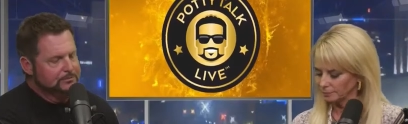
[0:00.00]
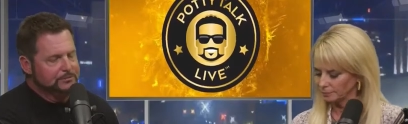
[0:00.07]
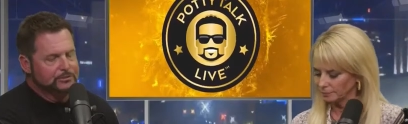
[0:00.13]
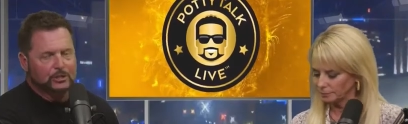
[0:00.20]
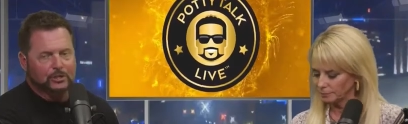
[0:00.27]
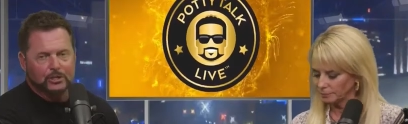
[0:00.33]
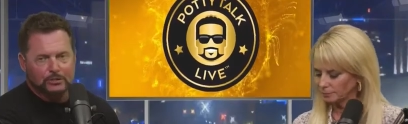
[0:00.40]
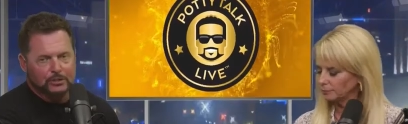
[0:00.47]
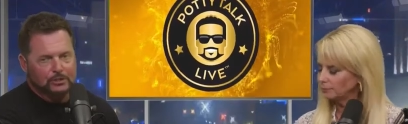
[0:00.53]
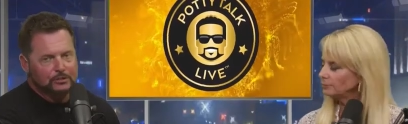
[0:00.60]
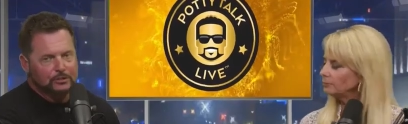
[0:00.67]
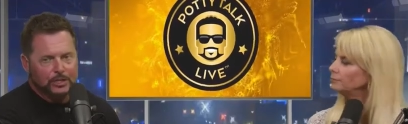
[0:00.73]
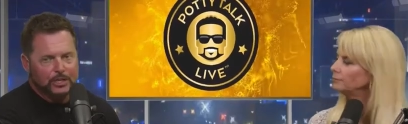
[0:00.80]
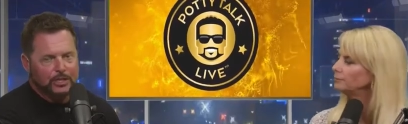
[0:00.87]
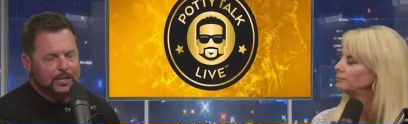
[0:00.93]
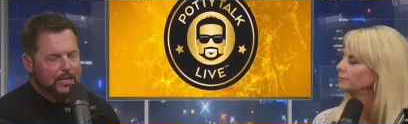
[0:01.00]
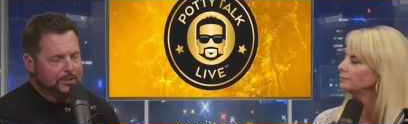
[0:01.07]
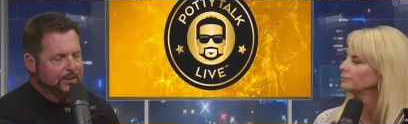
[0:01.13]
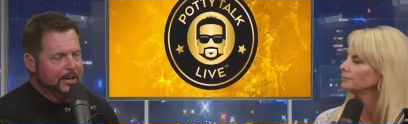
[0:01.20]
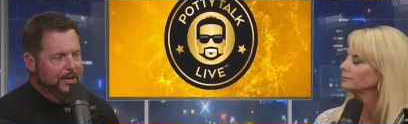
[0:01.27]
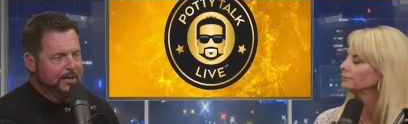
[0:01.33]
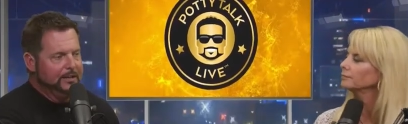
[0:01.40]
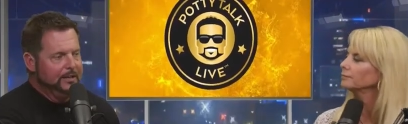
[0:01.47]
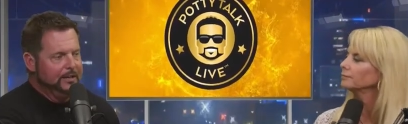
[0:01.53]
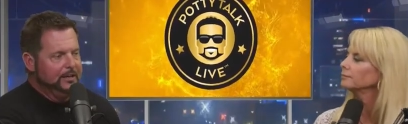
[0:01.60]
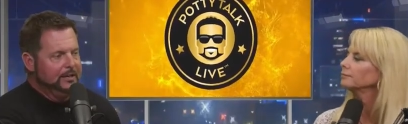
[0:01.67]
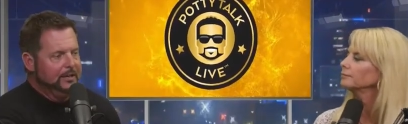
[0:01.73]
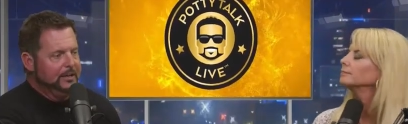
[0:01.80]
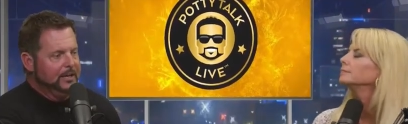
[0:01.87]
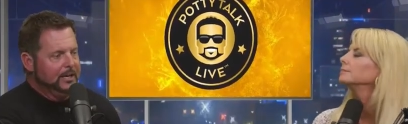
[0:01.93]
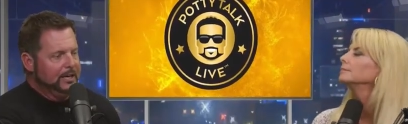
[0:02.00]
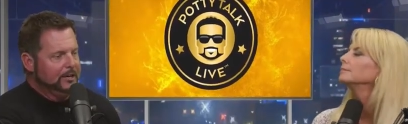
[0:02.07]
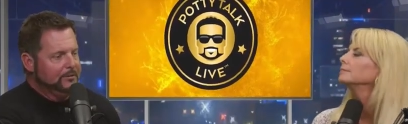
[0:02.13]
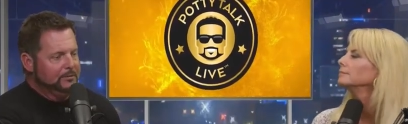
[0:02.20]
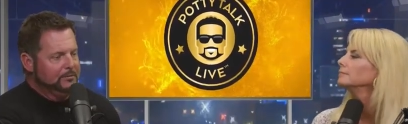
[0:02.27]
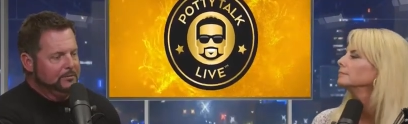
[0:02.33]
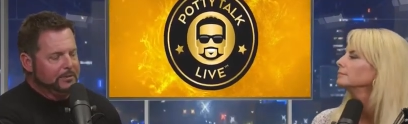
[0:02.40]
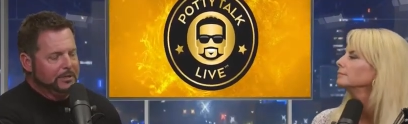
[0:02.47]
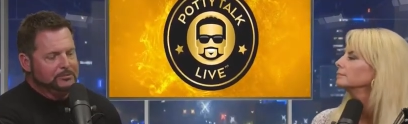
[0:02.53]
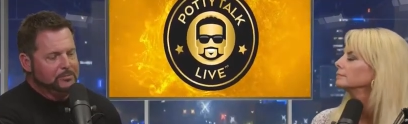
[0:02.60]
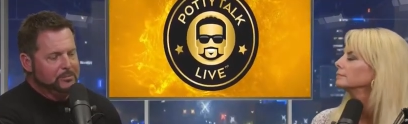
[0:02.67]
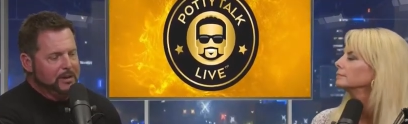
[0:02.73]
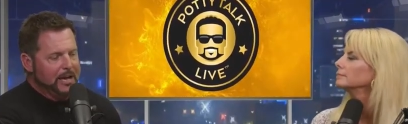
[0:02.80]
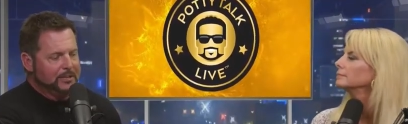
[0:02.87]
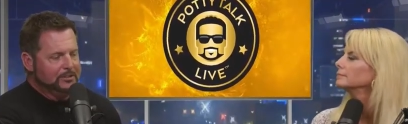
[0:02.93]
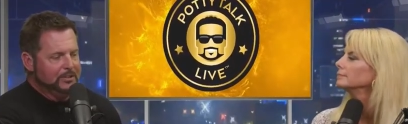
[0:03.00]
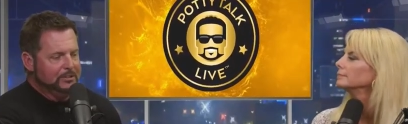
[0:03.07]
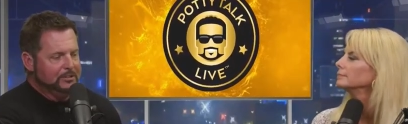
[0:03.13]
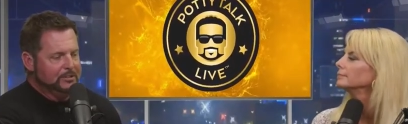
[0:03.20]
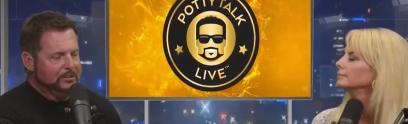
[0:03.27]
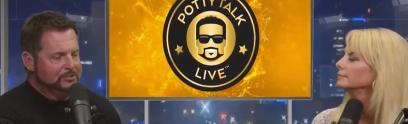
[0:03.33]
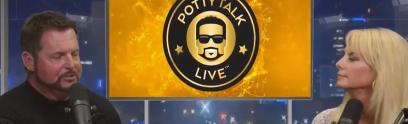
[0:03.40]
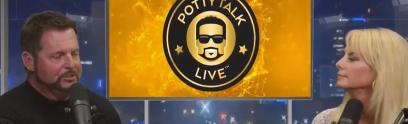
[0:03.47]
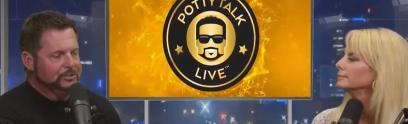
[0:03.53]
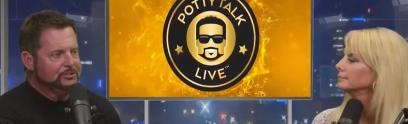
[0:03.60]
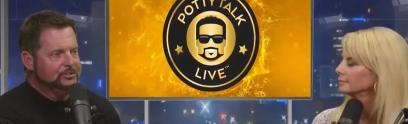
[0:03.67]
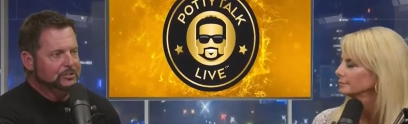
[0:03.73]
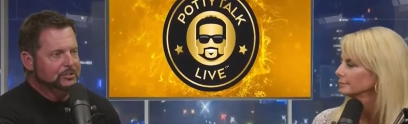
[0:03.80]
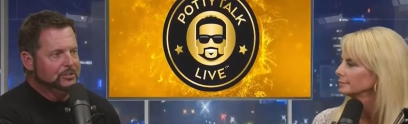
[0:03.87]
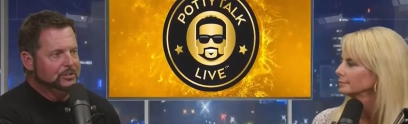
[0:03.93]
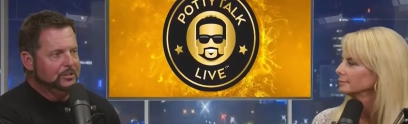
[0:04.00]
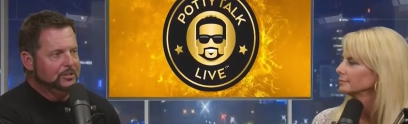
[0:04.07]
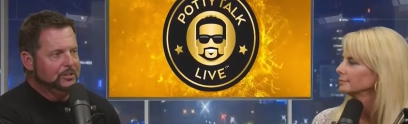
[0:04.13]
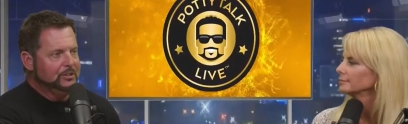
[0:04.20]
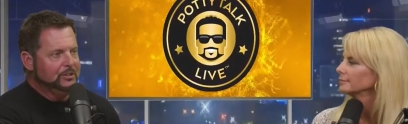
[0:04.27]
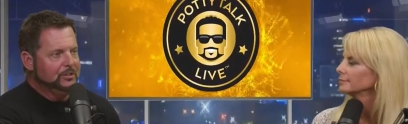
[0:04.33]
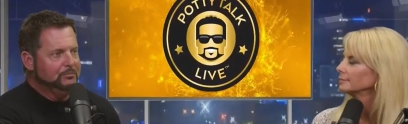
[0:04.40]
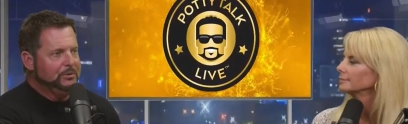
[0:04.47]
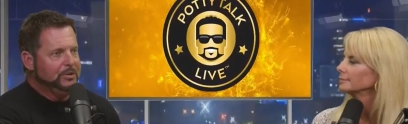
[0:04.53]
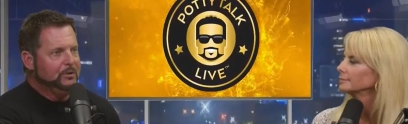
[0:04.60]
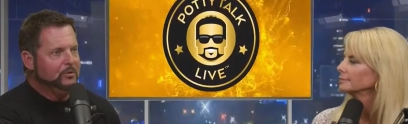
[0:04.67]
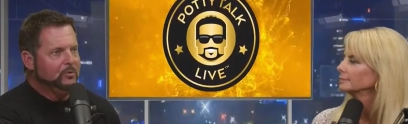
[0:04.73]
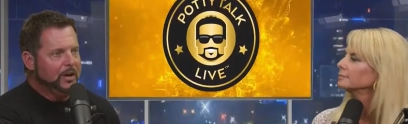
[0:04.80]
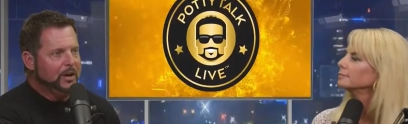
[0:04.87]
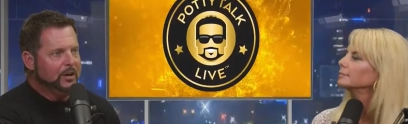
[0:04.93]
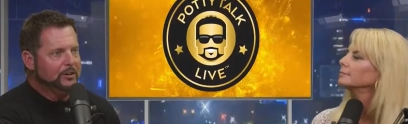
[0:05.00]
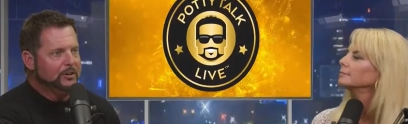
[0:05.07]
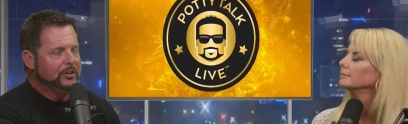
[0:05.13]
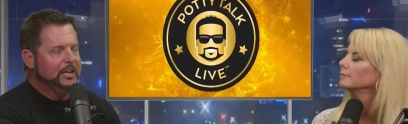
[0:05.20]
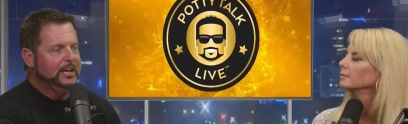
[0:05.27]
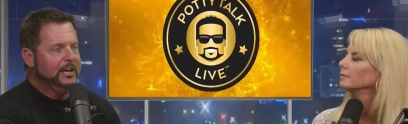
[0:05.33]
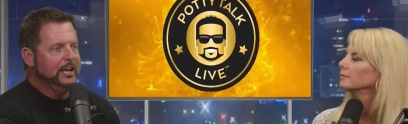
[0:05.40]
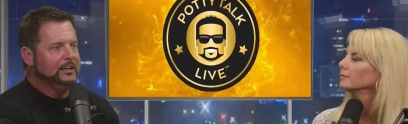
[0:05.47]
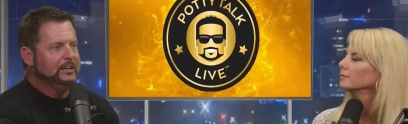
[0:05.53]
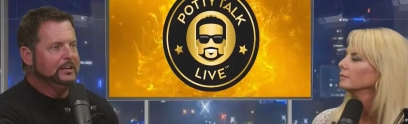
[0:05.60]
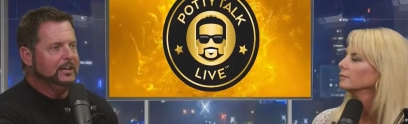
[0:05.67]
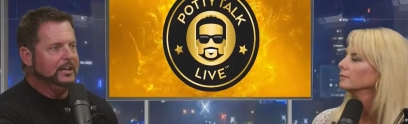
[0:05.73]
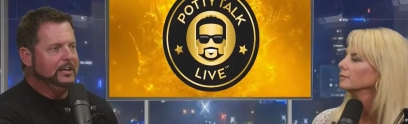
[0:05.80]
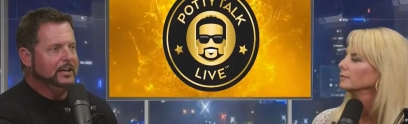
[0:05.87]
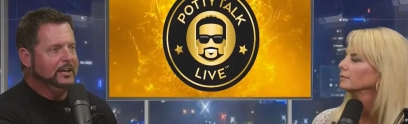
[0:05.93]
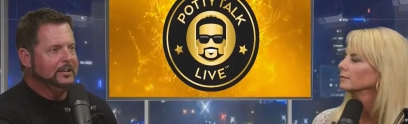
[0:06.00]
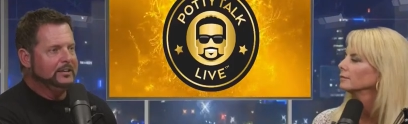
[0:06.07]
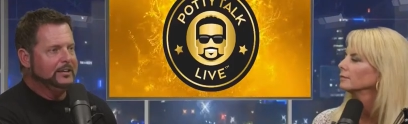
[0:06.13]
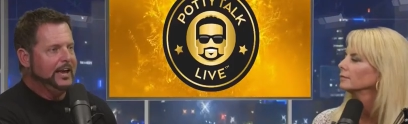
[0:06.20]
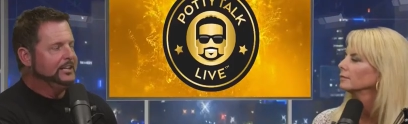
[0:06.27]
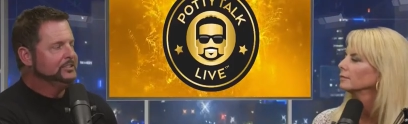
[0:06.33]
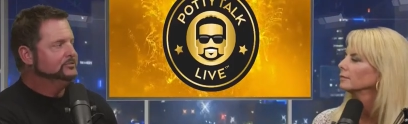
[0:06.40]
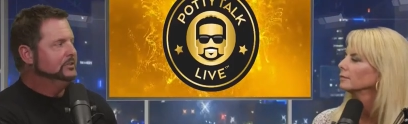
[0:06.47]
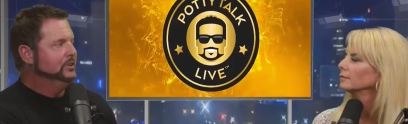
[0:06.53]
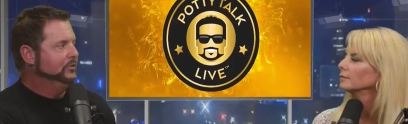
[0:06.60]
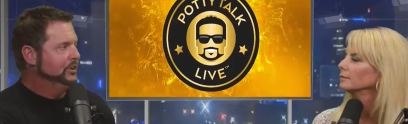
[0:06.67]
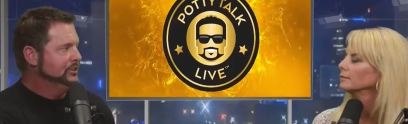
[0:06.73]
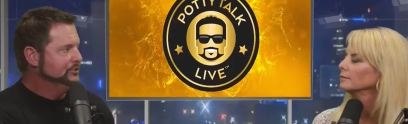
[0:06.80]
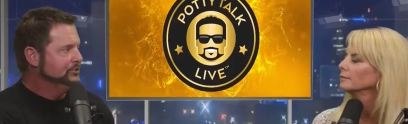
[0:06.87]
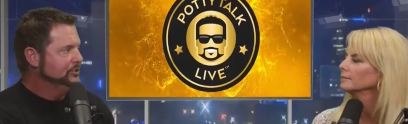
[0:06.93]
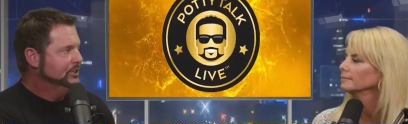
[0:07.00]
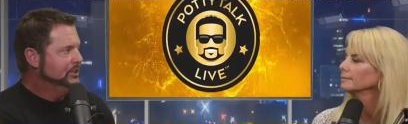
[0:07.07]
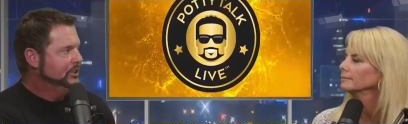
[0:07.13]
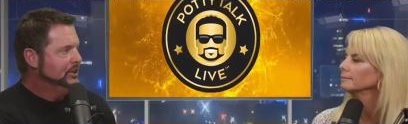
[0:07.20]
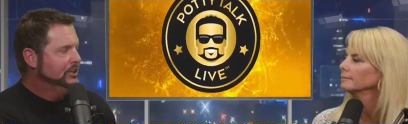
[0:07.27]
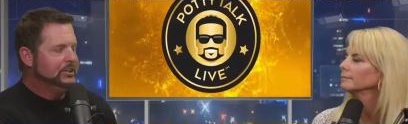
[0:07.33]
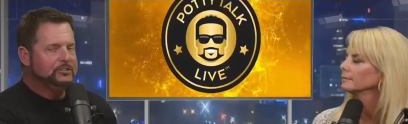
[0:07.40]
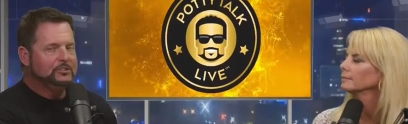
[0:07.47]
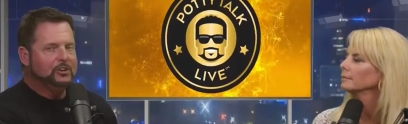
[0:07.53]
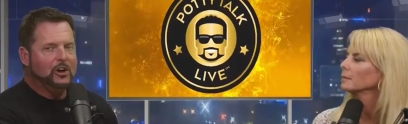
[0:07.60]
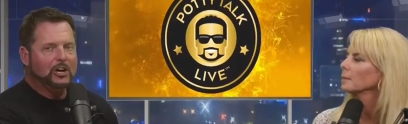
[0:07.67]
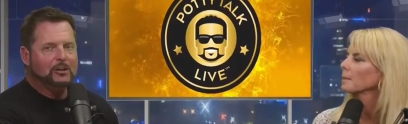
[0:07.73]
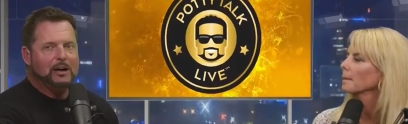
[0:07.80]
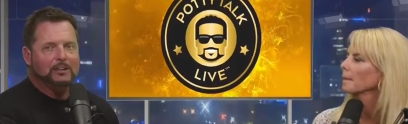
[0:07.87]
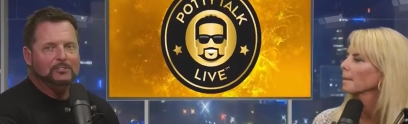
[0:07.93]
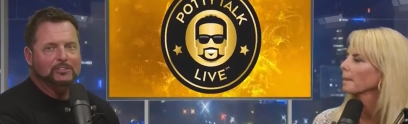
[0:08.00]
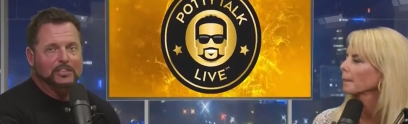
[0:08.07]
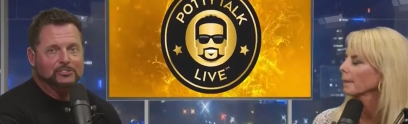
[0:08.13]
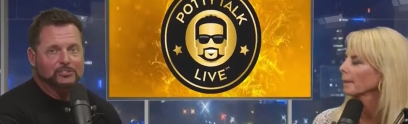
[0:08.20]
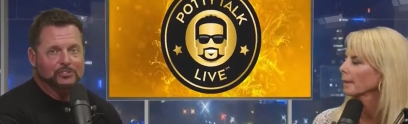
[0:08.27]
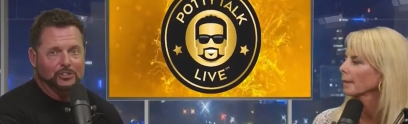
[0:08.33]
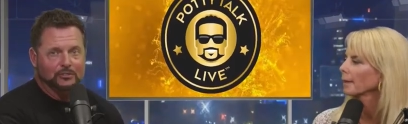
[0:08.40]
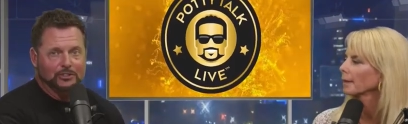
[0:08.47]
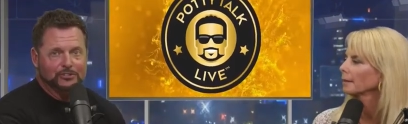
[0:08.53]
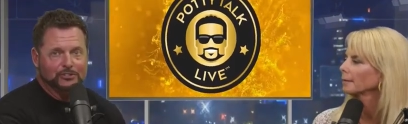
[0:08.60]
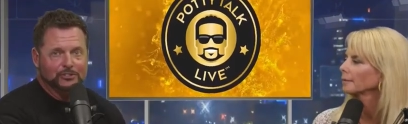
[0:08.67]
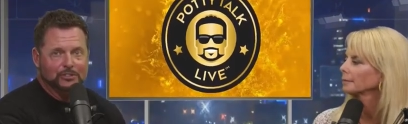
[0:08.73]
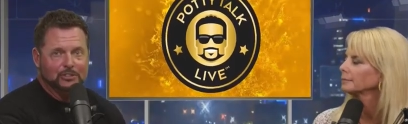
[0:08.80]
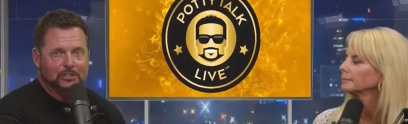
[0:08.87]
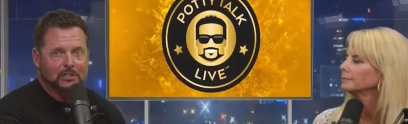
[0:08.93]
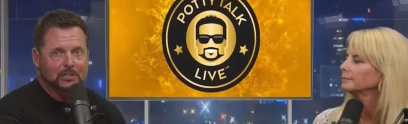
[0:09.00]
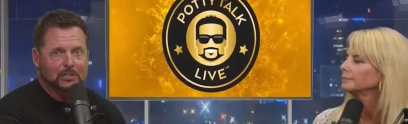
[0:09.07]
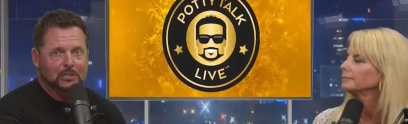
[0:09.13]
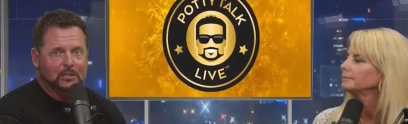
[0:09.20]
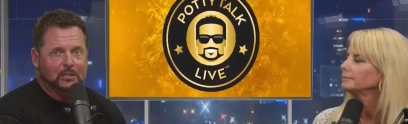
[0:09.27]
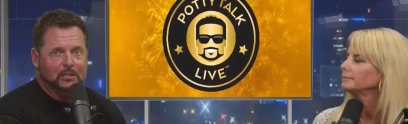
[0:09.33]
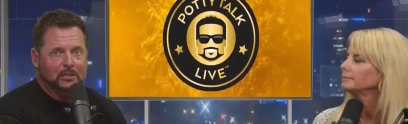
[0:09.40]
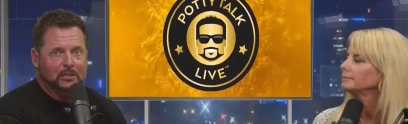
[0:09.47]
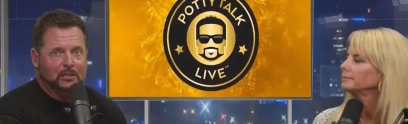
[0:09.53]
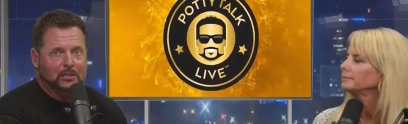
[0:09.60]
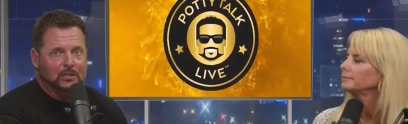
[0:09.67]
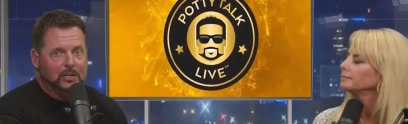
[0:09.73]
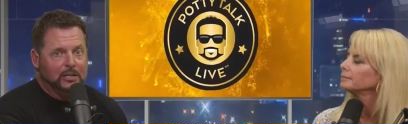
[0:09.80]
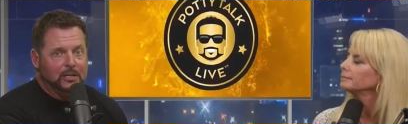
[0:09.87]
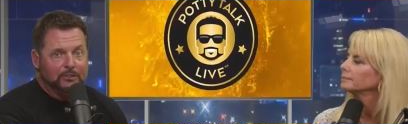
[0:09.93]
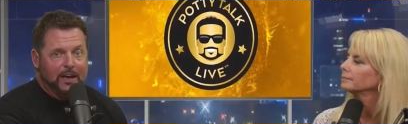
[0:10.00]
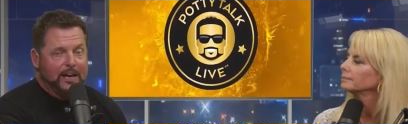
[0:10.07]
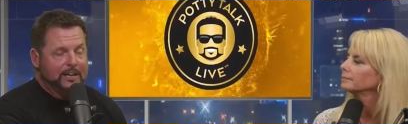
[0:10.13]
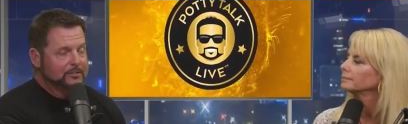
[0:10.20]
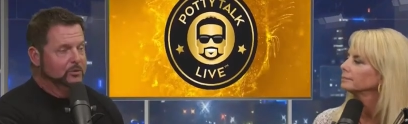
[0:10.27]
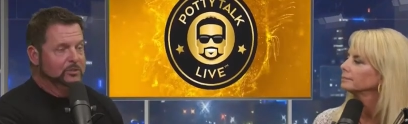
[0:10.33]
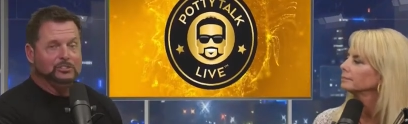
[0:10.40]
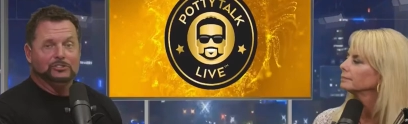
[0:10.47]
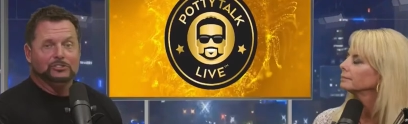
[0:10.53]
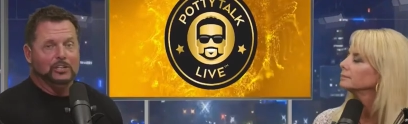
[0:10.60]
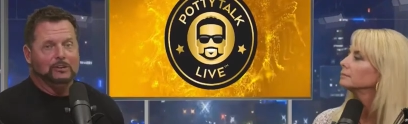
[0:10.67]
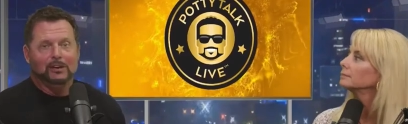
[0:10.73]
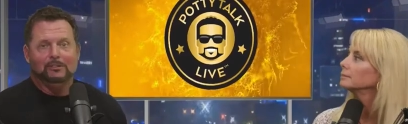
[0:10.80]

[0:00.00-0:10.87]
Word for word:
Speaker 1: So in, in looking at that, um, it brings me back to you know just be aware. You know, can I can I cash flow this? Mm-hmm. You know, talk about debt service. In fact, we're just, I,